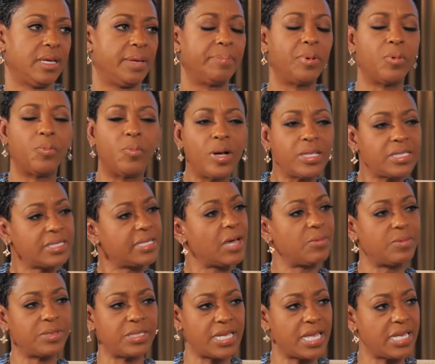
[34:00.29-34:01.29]
But once
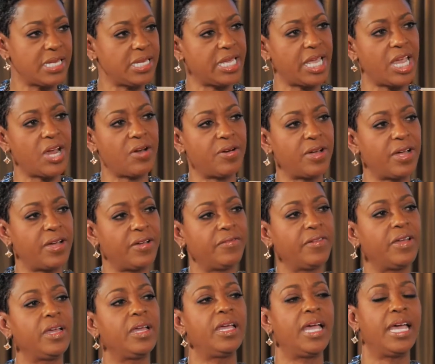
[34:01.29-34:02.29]
that was taken care
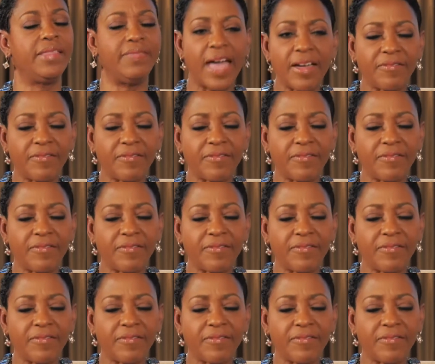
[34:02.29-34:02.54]
of and